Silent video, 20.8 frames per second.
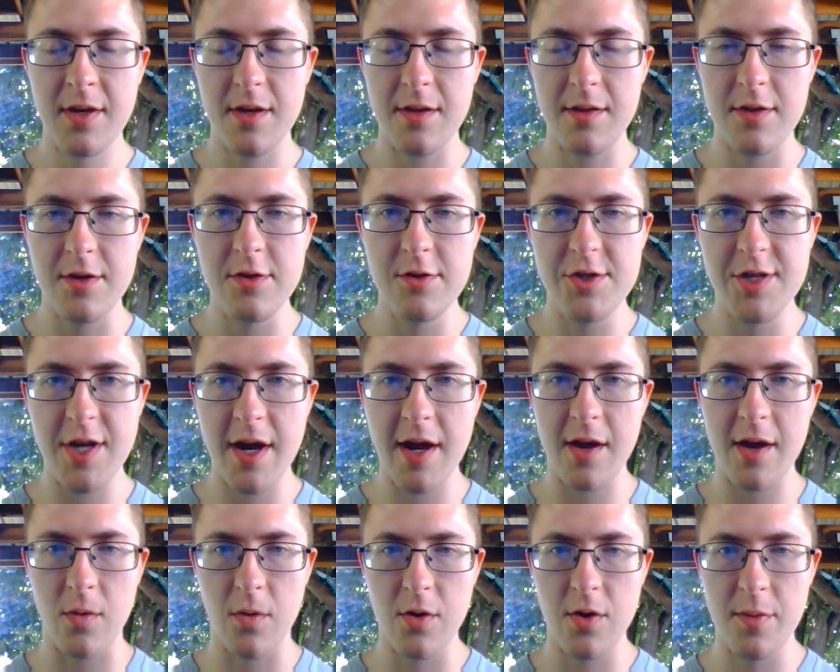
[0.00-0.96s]
the New Jedi
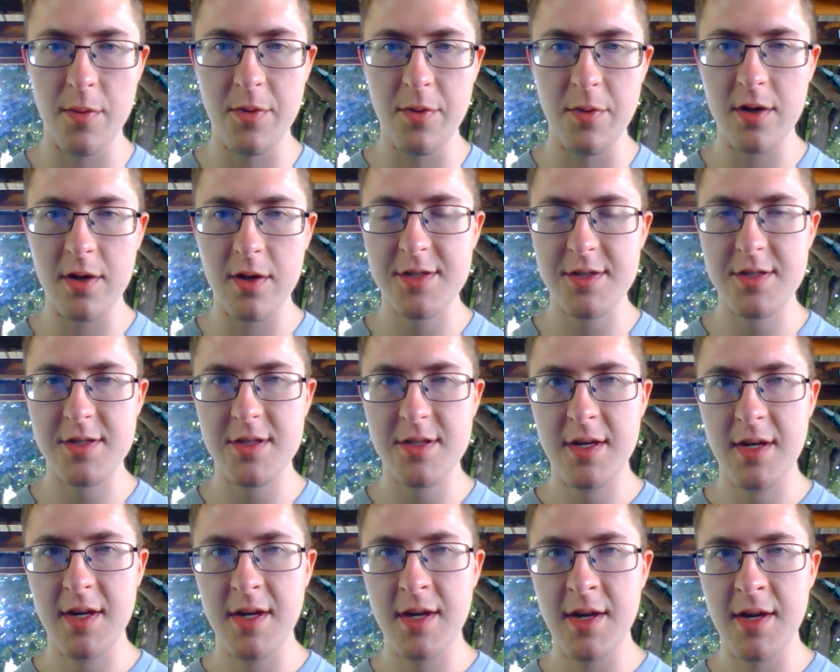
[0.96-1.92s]
Order books,
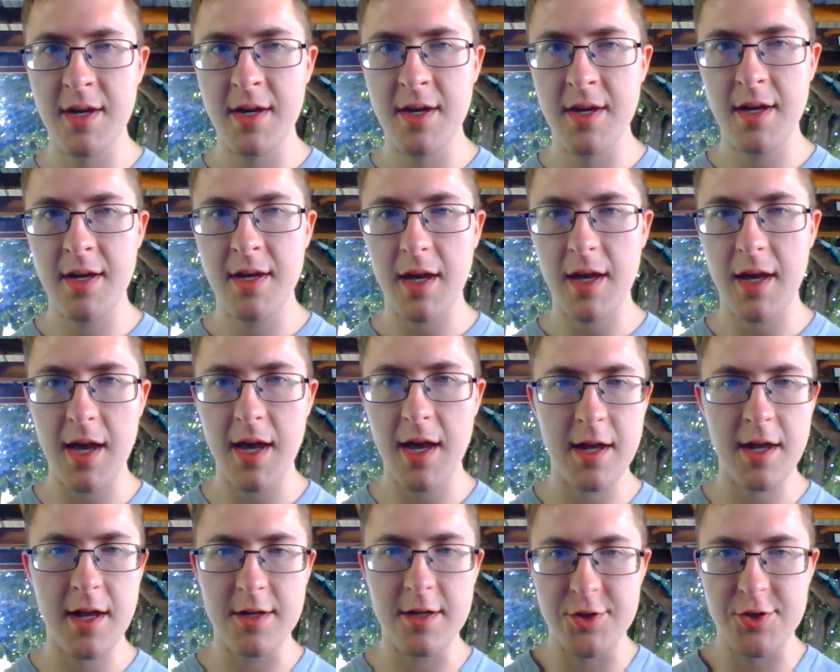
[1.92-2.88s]

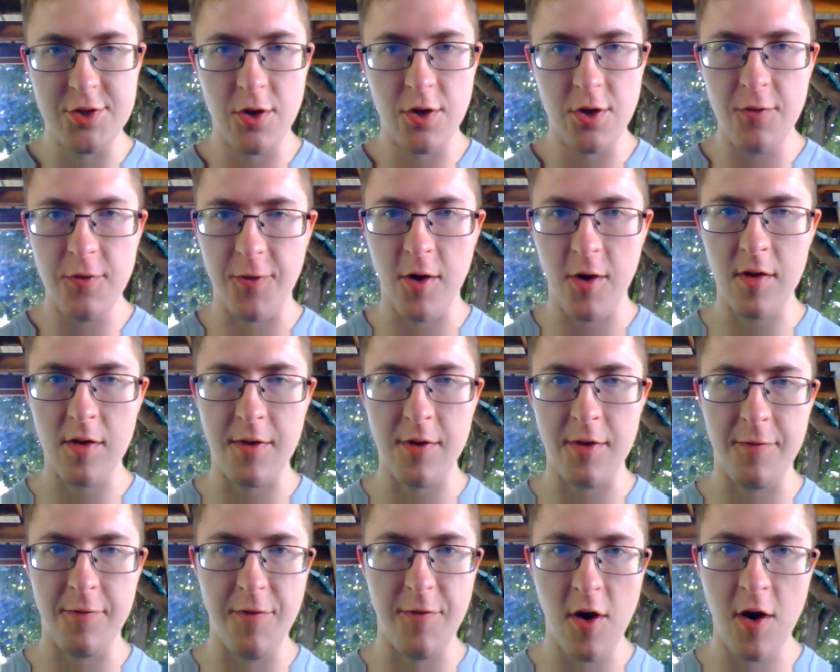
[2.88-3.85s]
and so far the
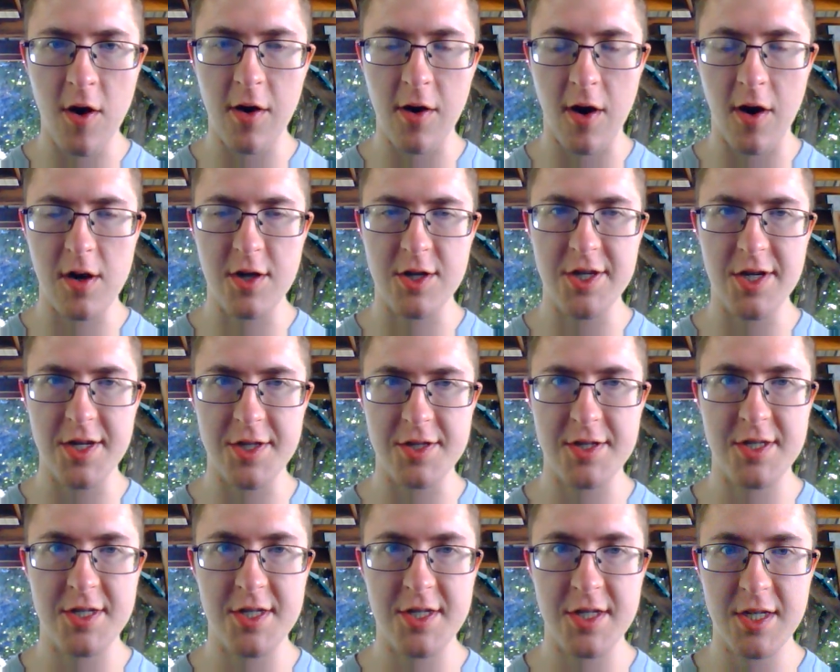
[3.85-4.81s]
Vong are
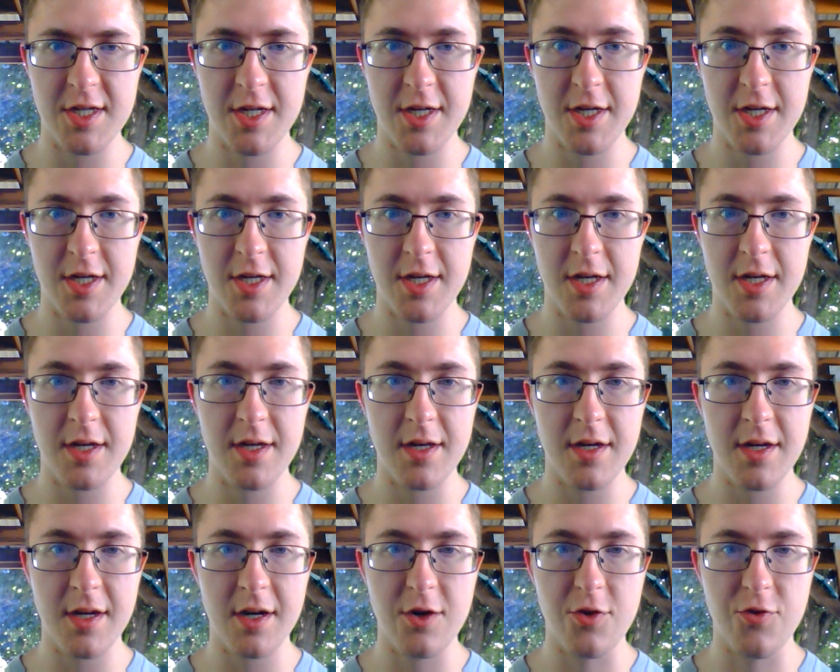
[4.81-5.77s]
just
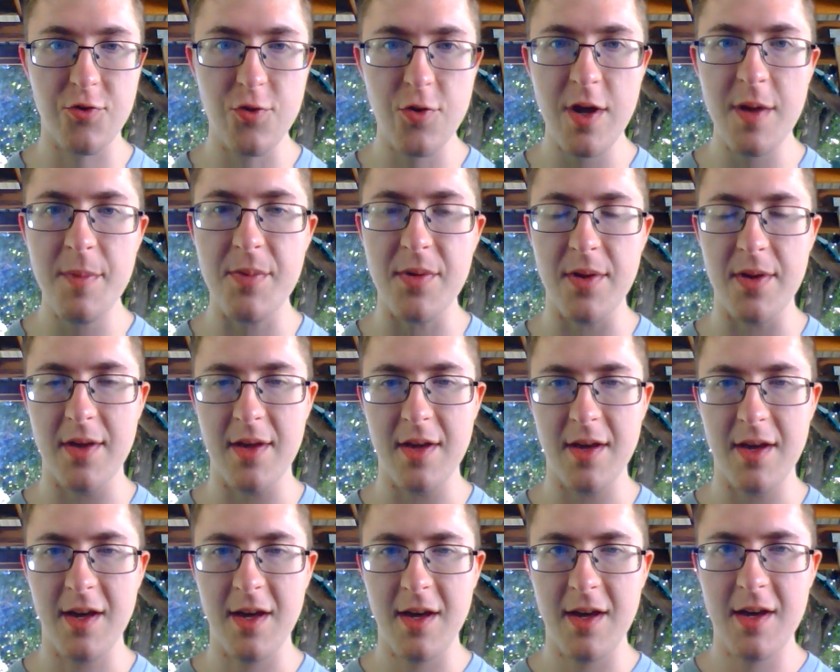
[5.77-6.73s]
creepy.
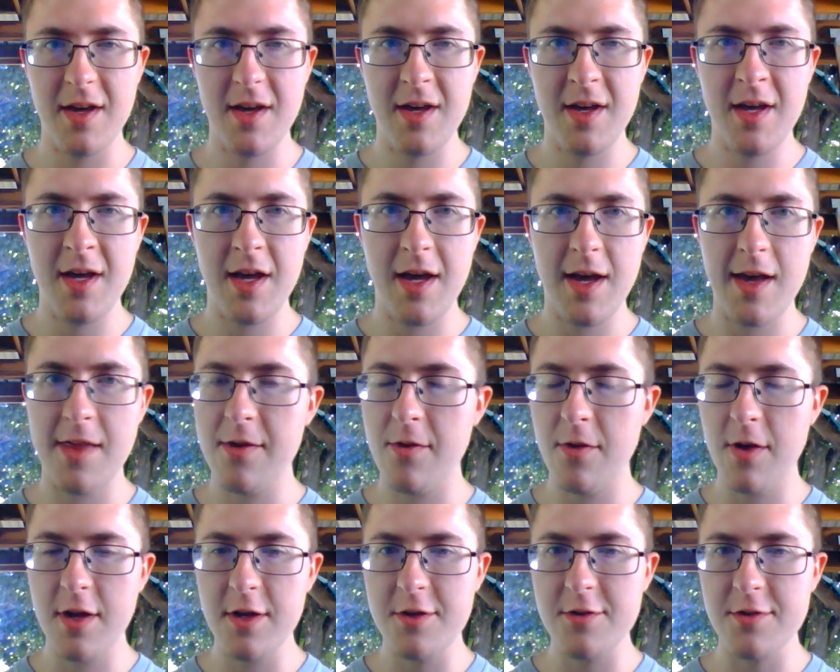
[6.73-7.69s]
And they're
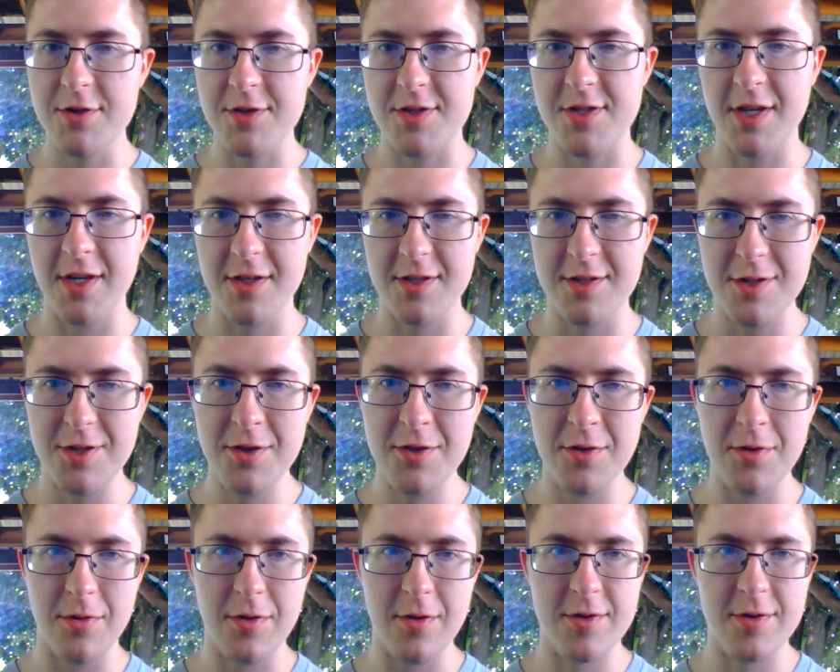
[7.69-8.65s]
interesting
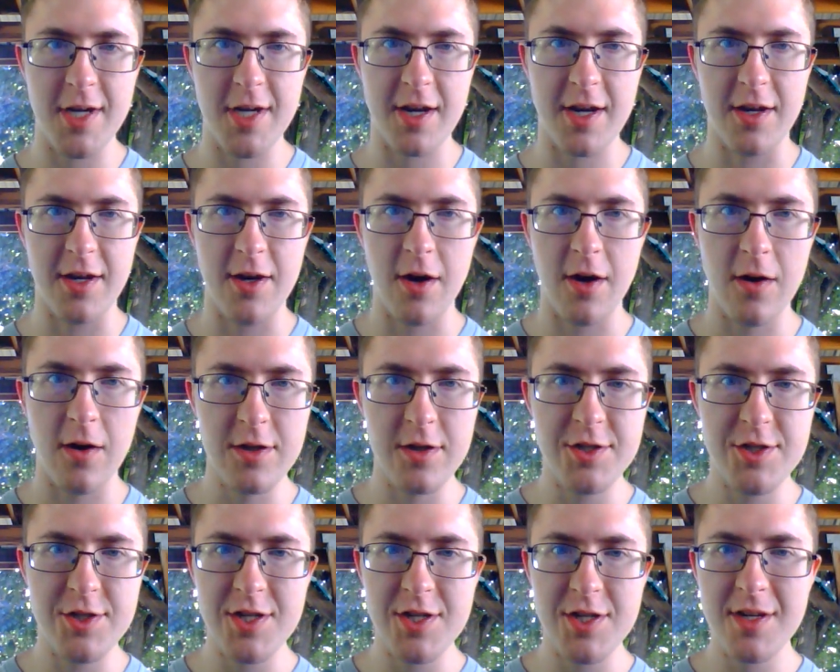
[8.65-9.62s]
too. Their
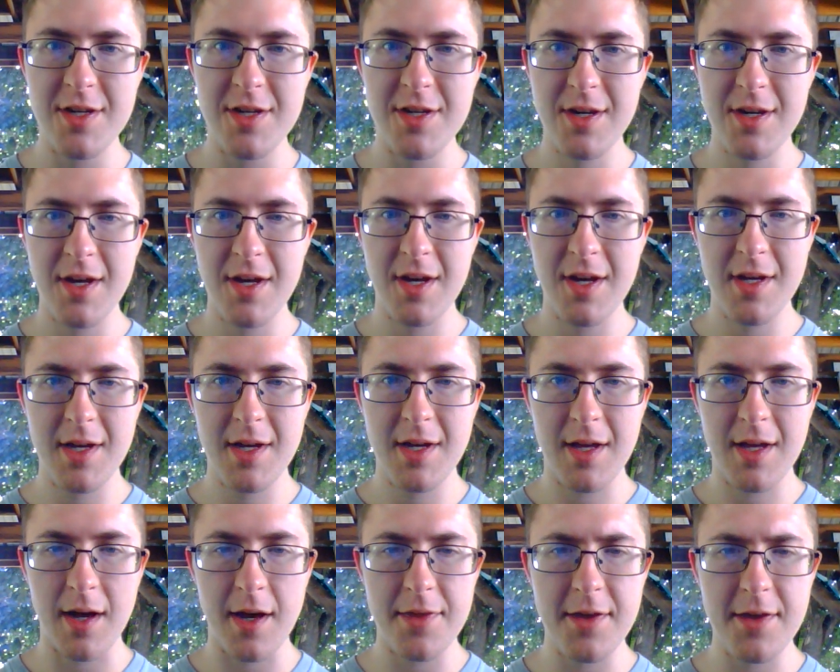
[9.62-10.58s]
technology.
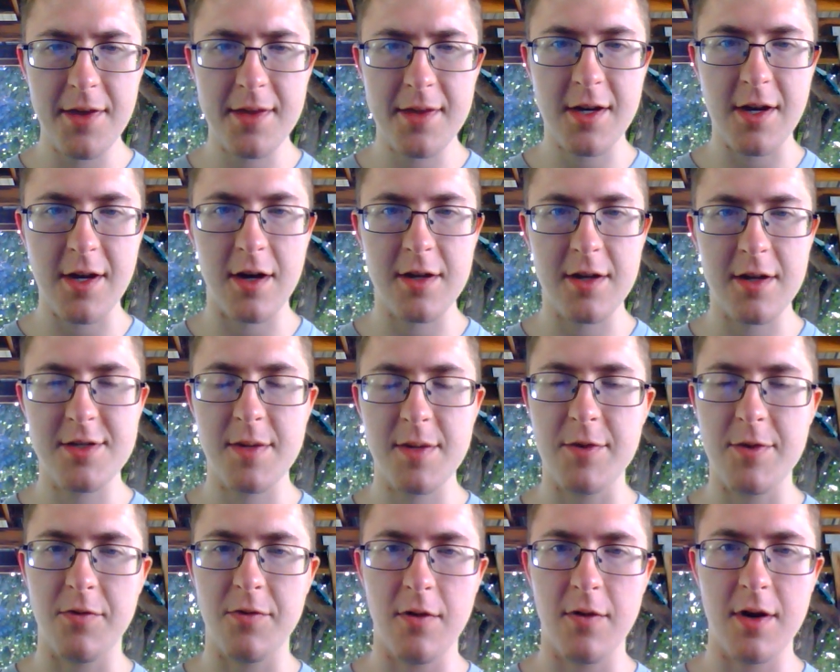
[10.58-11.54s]
I think the concept of
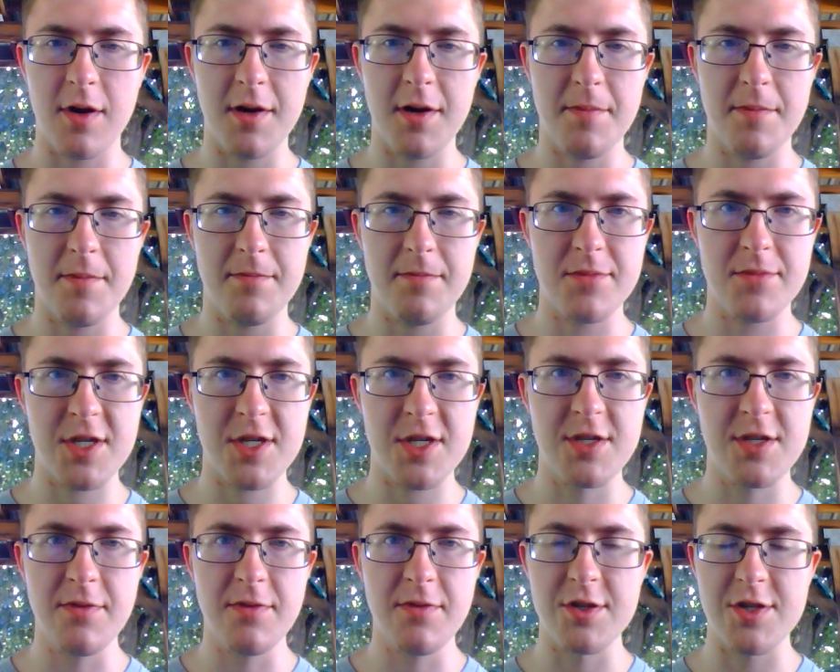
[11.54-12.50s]
um,
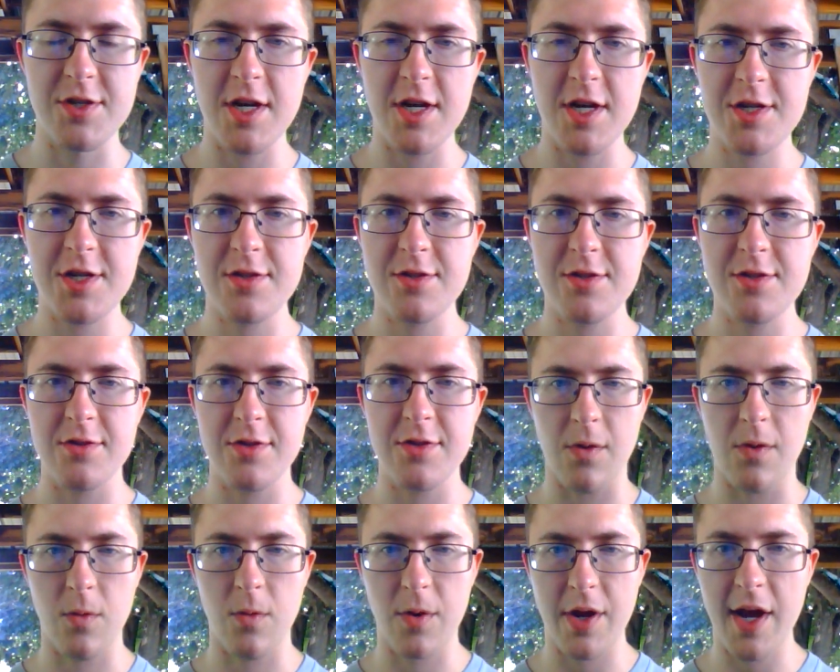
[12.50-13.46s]
civilizations using
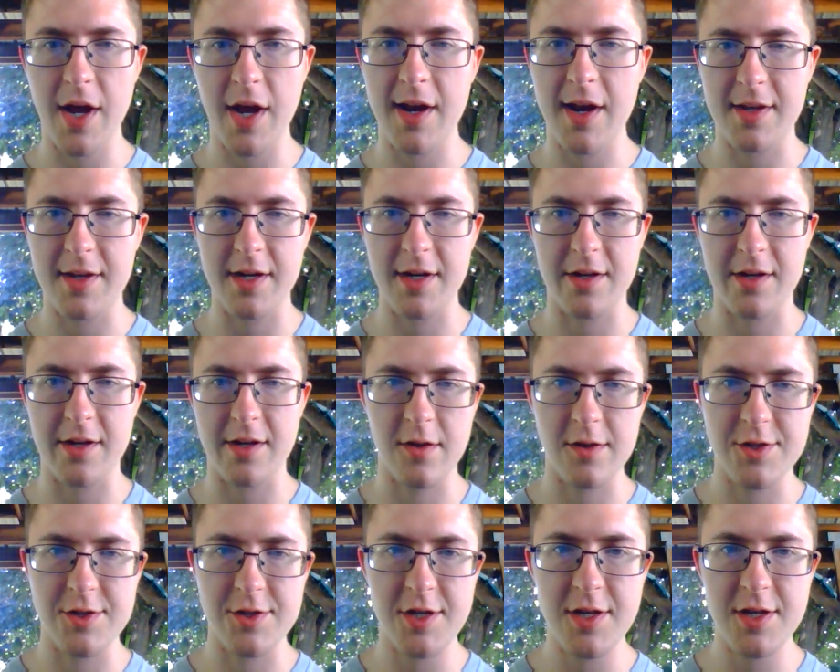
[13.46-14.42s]
organic
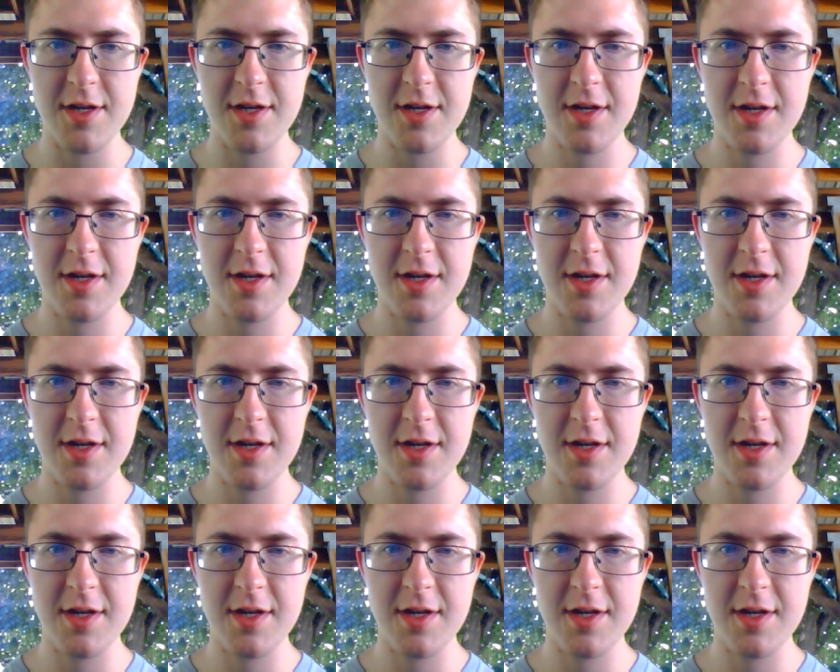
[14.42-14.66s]
technology